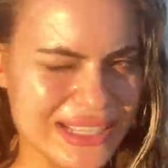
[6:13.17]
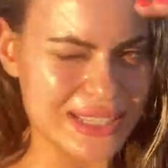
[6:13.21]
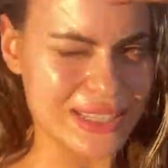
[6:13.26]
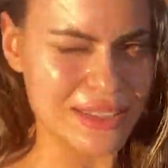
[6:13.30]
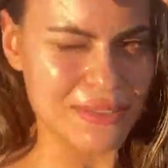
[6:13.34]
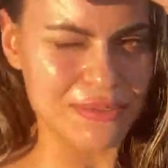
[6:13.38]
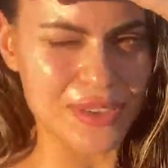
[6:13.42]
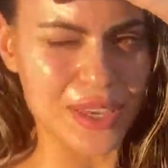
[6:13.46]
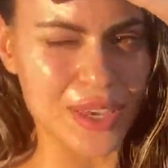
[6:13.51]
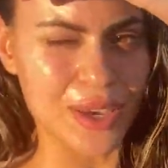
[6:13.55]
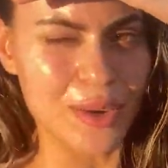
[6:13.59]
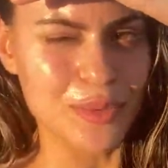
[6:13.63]
the
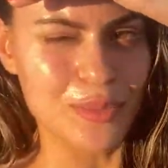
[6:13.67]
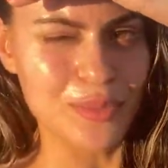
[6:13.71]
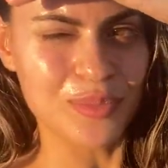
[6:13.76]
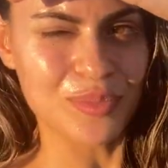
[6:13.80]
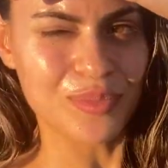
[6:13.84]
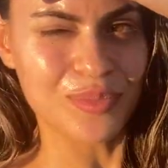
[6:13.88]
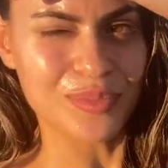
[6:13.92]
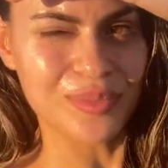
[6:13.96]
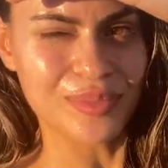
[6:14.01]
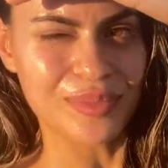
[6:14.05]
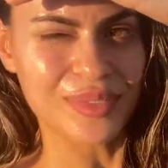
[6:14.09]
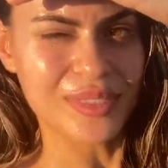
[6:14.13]
view.
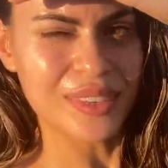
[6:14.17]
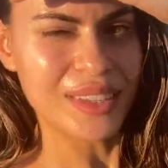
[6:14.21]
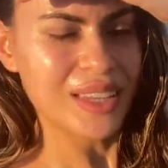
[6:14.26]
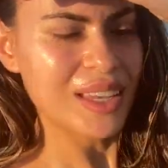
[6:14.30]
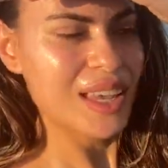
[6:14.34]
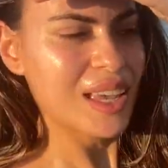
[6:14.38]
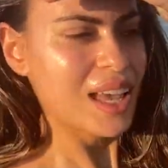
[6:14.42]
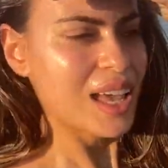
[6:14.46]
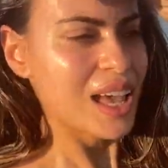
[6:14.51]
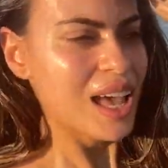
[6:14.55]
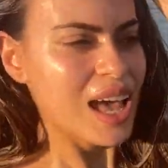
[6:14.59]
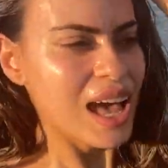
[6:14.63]

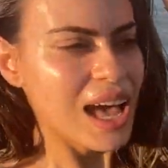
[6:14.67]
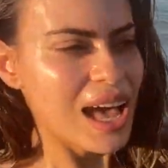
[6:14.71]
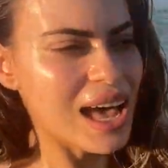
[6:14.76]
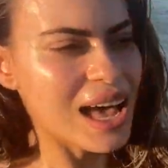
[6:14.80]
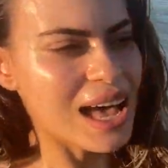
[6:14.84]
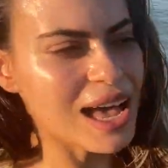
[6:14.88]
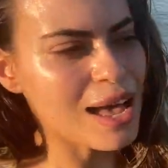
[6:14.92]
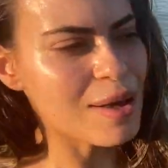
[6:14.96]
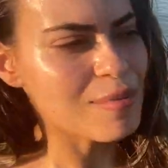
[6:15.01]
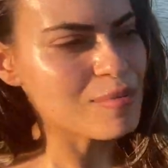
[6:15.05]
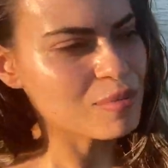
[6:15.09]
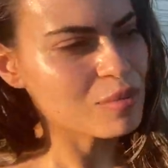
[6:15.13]

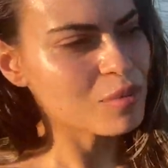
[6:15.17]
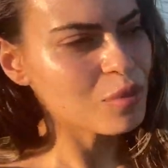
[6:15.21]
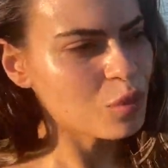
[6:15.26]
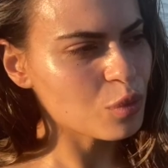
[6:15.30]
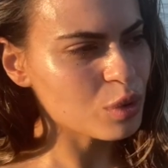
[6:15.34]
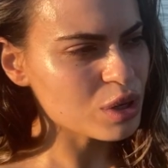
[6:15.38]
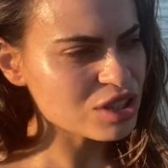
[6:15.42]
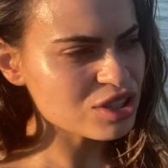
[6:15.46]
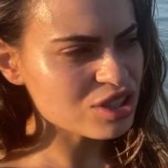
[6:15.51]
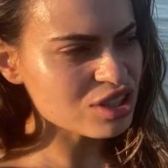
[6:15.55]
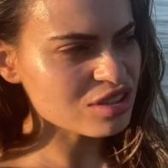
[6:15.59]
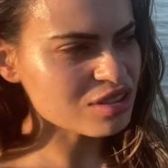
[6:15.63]

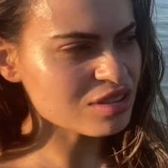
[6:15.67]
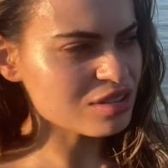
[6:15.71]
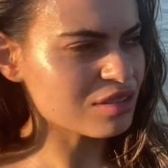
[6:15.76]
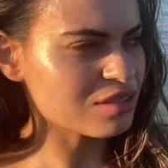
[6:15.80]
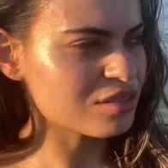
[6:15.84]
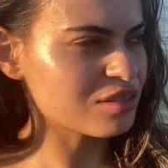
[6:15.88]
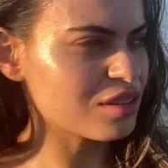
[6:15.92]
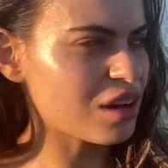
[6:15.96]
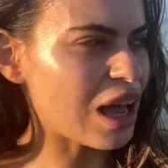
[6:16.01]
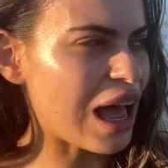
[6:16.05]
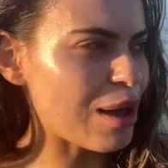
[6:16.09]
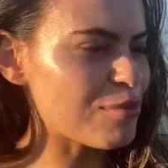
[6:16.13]

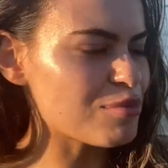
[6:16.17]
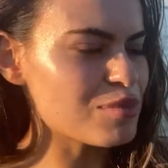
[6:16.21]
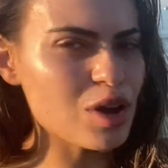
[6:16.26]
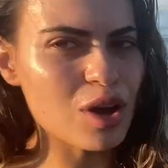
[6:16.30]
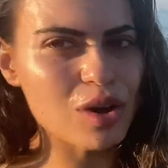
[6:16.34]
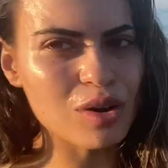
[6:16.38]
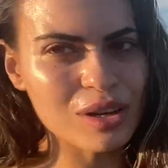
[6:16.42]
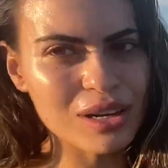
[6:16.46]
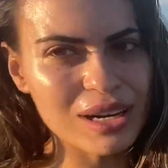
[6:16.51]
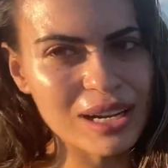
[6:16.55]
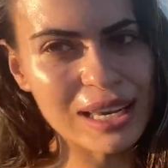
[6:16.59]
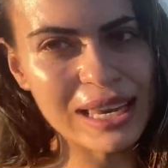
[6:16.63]
I'm not
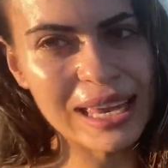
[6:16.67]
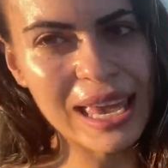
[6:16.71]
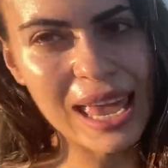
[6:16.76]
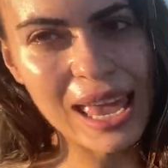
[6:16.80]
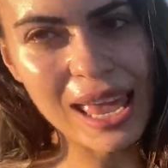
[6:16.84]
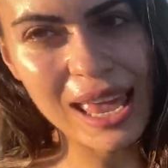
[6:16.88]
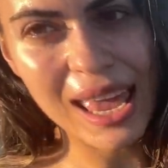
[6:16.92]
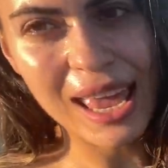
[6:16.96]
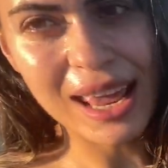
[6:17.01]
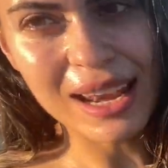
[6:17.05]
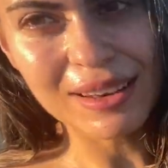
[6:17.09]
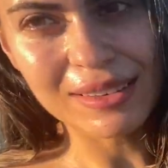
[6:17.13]
gonna get
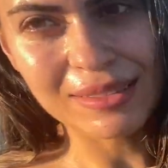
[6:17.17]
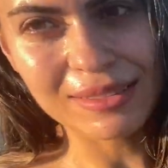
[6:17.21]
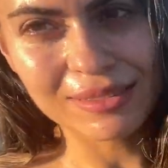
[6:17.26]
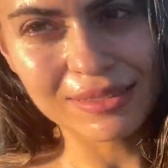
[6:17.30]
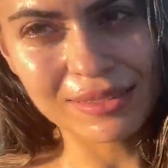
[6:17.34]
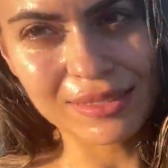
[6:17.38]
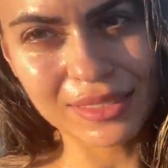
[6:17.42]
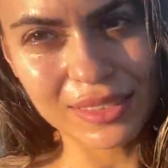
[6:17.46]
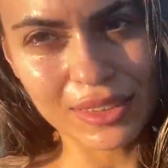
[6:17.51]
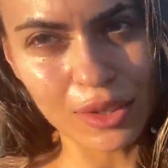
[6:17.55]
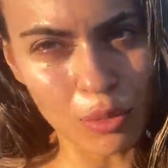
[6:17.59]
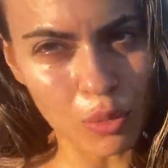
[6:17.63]
in
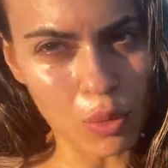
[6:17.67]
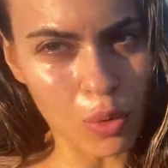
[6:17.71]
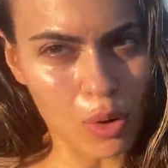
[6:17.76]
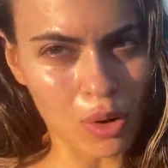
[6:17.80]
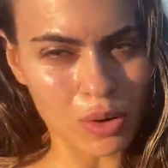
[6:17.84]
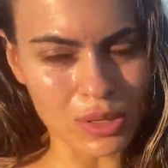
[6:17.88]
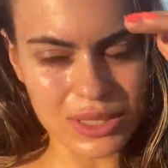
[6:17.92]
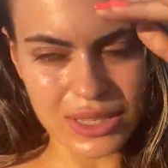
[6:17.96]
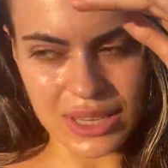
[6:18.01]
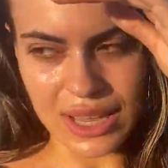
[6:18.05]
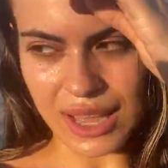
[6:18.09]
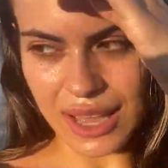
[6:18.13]
the
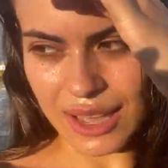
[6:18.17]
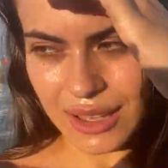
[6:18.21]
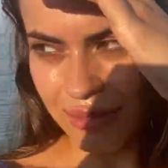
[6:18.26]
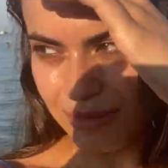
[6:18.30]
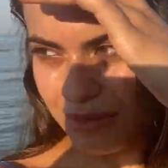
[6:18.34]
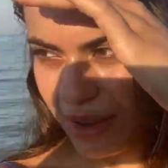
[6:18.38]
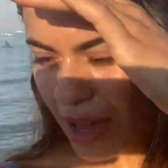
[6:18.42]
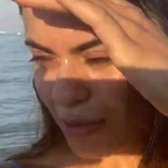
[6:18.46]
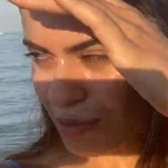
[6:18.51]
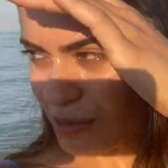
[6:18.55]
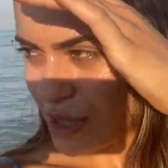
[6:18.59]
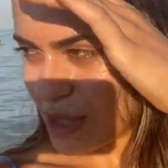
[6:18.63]
water.
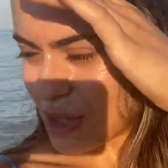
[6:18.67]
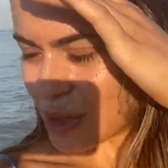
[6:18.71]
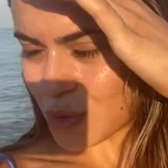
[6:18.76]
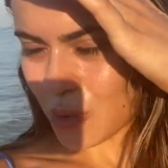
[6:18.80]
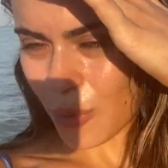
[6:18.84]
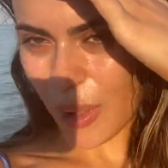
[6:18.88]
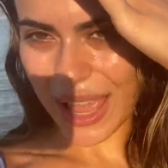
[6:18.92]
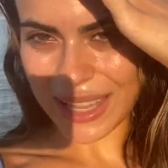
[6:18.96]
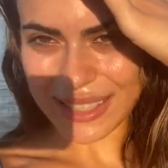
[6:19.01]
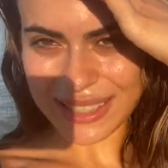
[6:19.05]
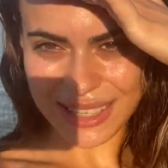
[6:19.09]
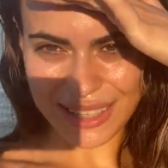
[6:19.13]
I'm
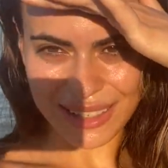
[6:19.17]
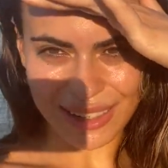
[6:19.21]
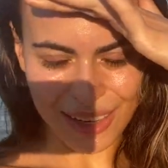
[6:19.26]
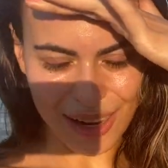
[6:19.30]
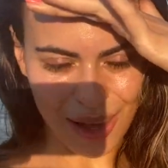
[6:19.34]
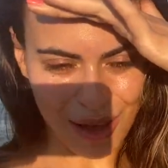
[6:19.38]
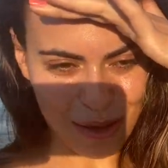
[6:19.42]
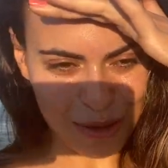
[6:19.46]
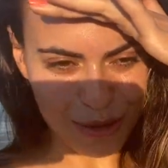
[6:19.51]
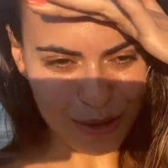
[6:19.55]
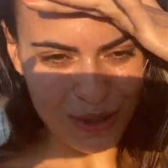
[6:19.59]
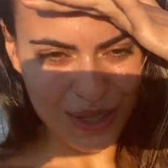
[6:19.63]
sweating
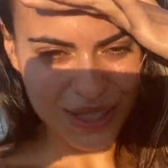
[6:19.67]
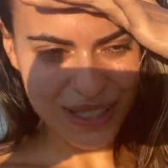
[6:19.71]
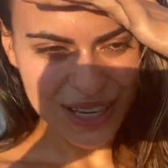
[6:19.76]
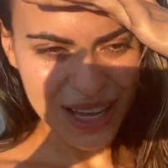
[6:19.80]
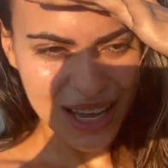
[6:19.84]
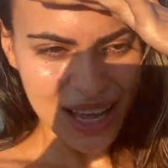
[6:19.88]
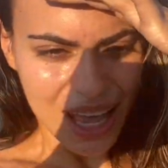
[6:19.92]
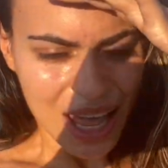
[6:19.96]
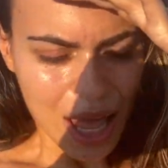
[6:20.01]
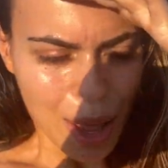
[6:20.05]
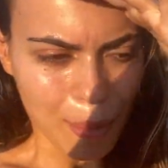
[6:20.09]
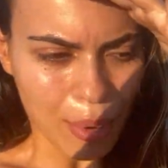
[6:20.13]
loads.
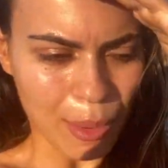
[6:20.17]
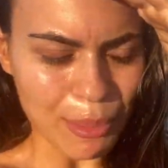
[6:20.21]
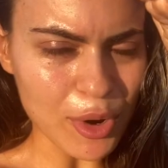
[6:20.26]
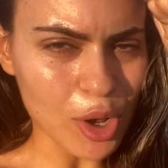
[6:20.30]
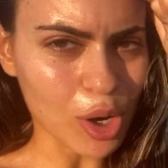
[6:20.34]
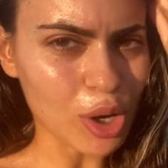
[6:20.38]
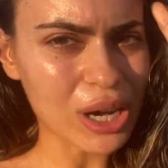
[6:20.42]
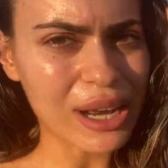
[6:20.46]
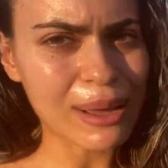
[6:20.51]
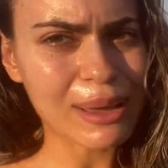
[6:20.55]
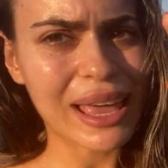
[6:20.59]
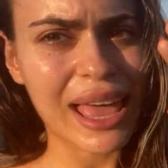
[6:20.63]
But I'm not
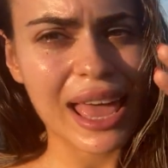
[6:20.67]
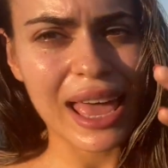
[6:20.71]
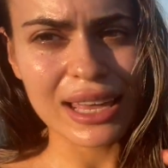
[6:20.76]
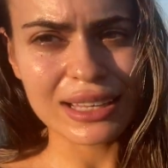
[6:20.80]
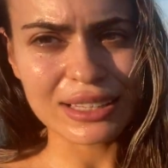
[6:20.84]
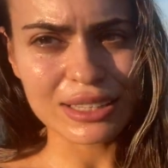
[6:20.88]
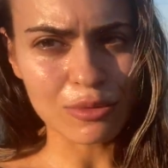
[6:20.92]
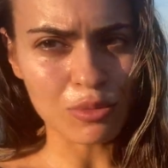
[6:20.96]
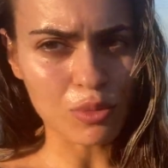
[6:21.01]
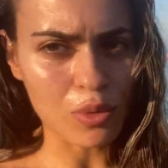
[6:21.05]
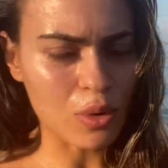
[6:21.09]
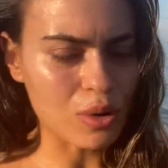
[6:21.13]
gonna get in
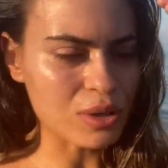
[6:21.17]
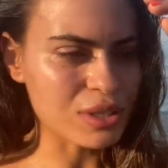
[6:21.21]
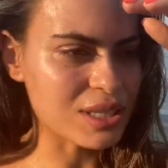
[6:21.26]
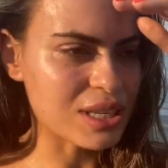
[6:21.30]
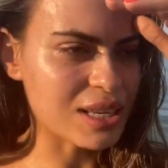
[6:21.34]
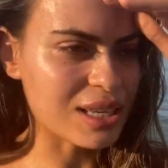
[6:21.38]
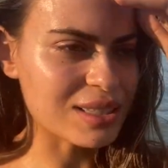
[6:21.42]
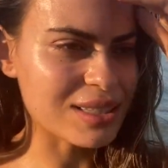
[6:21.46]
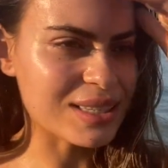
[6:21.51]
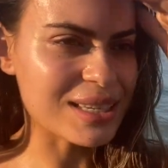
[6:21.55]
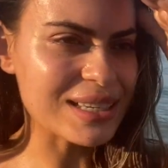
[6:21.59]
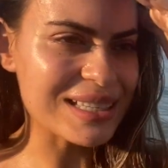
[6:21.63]
the
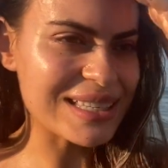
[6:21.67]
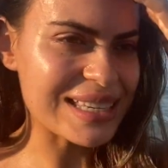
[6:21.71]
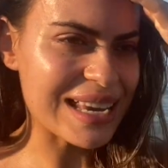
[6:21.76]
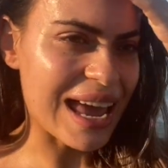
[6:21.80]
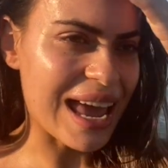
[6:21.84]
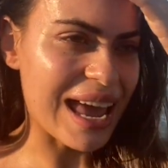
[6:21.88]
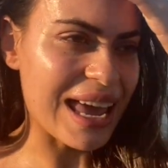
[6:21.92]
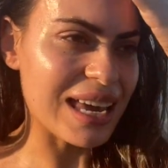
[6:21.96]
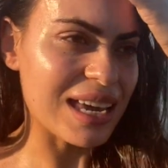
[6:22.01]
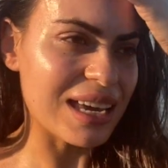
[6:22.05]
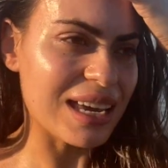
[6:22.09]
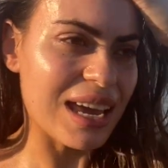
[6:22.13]
water
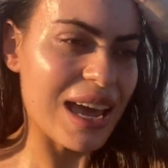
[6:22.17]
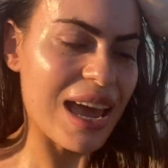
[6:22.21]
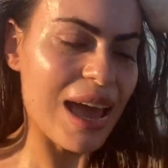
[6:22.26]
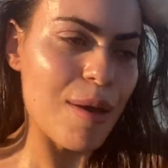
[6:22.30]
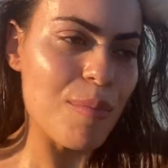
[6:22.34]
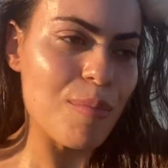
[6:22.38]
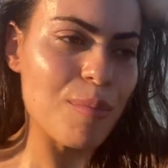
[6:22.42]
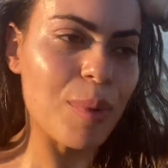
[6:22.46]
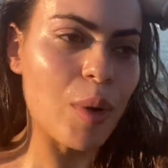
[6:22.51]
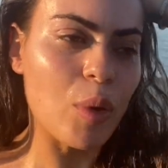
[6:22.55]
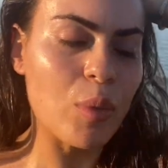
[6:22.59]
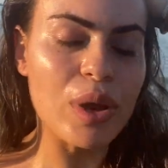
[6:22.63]
today,
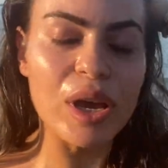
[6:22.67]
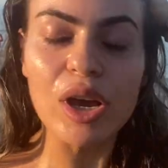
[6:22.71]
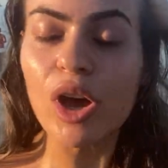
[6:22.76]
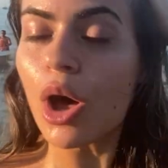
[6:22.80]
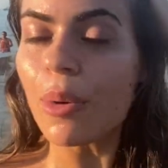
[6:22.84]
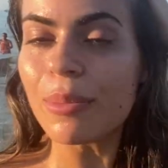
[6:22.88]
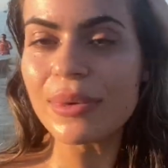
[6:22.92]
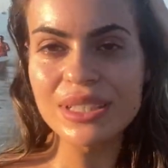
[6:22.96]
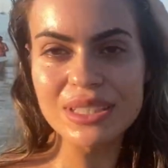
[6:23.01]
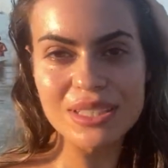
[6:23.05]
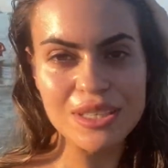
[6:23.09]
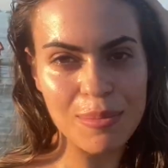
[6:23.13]
but we're
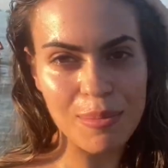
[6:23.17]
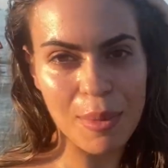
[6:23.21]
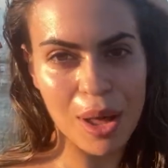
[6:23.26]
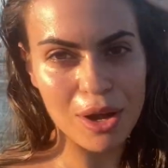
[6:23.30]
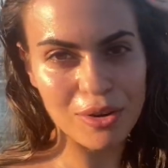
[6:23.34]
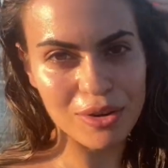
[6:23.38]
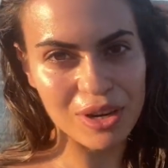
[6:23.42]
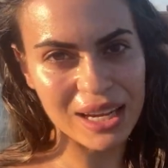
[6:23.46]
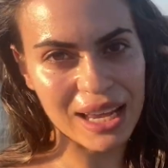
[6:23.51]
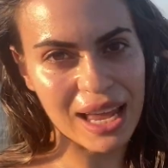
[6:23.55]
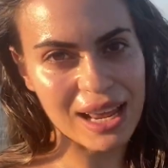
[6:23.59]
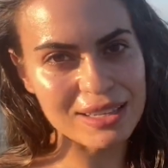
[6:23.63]
coming
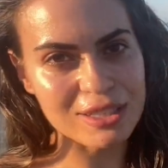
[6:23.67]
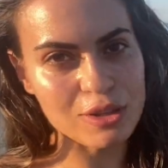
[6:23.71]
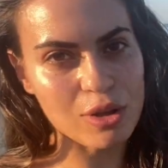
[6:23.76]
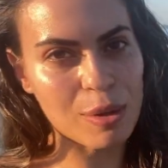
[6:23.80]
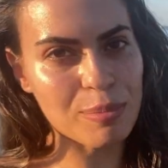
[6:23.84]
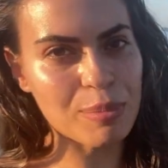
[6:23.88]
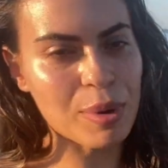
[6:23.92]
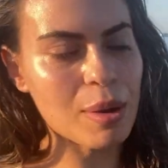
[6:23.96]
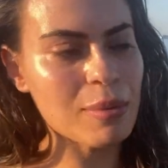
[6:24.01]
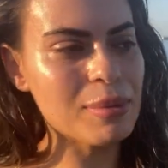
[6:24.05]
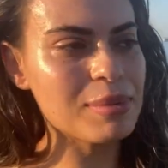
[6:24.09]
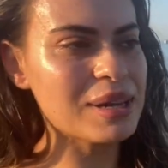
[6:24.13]
tomorrow again. So I'll
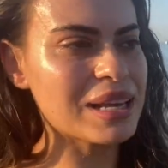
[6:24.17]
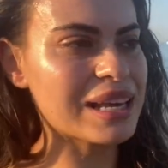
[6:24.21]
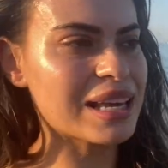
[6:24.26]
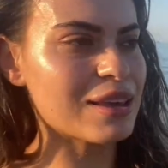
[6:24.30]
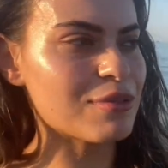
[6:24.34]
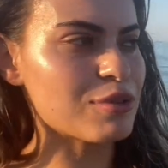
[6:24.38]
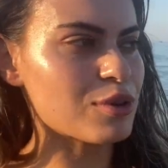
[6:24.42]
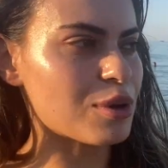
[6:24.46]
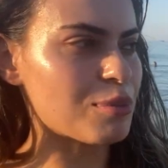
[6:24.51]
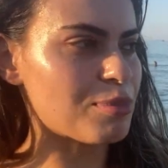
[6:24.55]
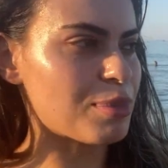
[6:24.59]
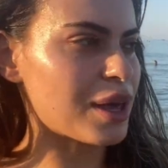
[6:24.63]
probably give
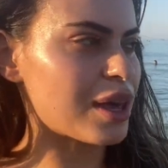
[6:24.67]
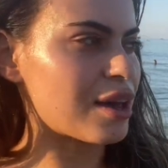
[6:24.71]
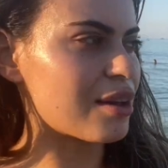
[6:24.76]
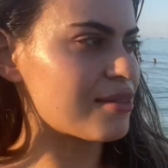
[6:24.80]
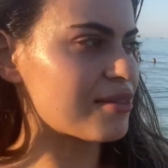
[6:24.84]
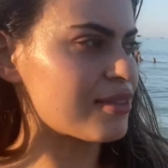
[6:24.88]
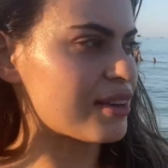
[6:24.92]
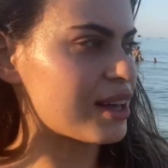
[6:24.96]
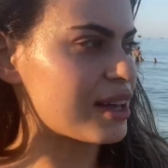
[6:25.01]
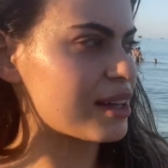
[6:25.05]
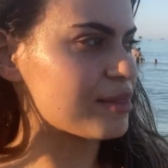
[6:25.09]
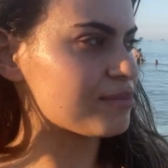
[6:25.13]
you a bit of
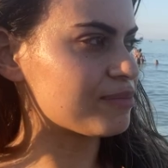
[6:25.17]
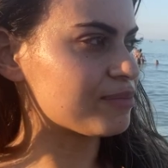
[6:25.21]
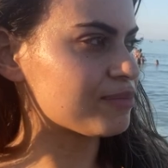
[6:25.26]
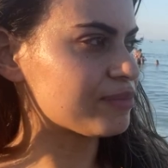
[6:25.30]
a